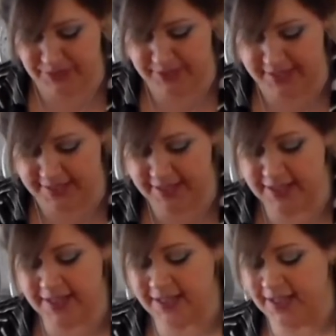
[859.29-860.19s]
Okay,
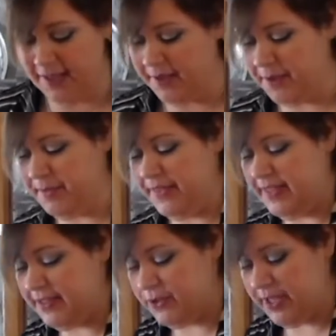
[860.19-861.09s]

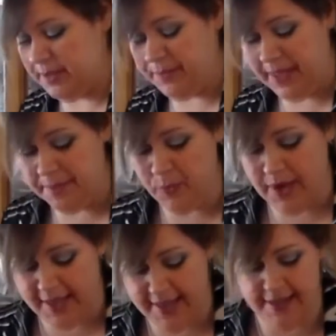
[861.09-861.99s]
these will keep them
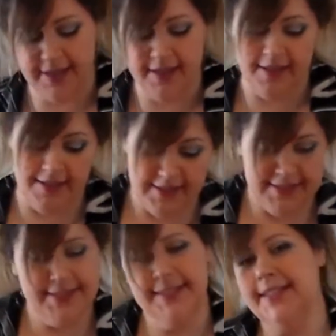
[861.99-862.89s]
wet,
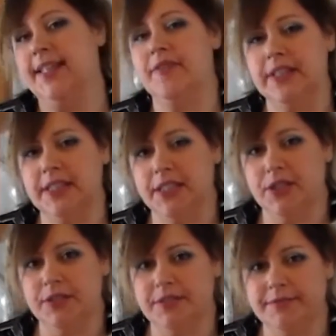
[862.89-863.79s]
give it a
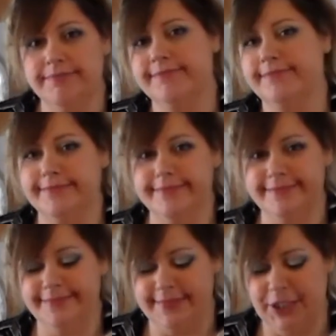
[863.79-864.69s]
little
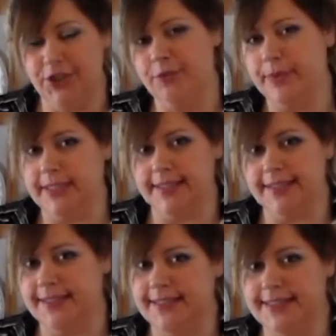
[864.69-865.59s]

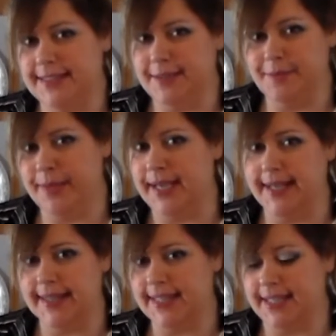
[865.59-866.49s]
humid steam
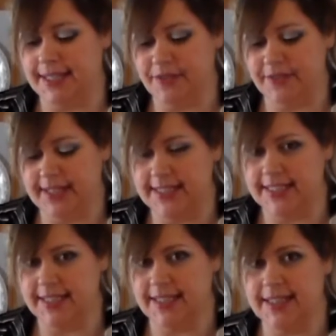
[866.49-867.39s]
bath kind of
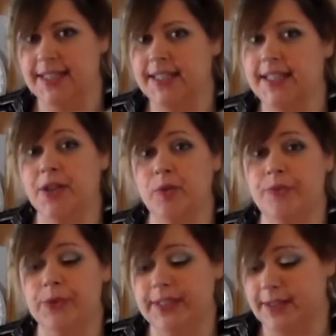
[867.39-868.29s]
idea, and
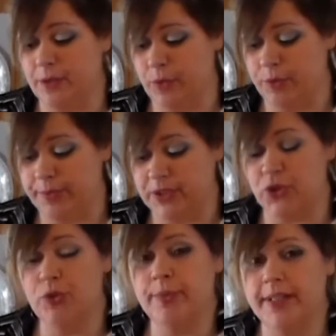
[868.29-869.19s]
hopefully it won't be
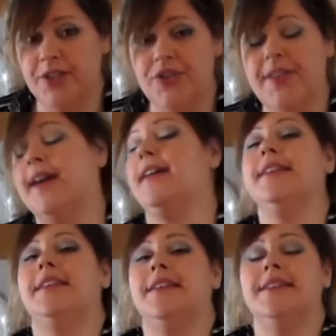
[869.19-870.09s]
too much
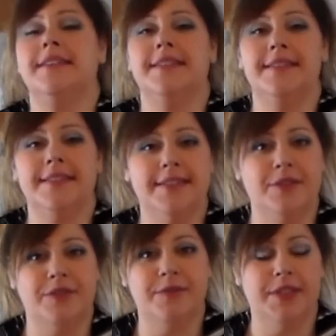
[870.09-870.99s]
that
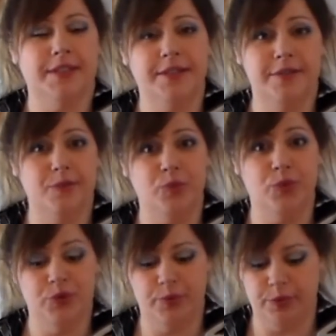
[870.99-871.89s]
the
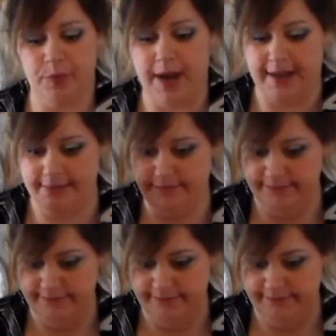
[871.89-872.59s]
roots will rot.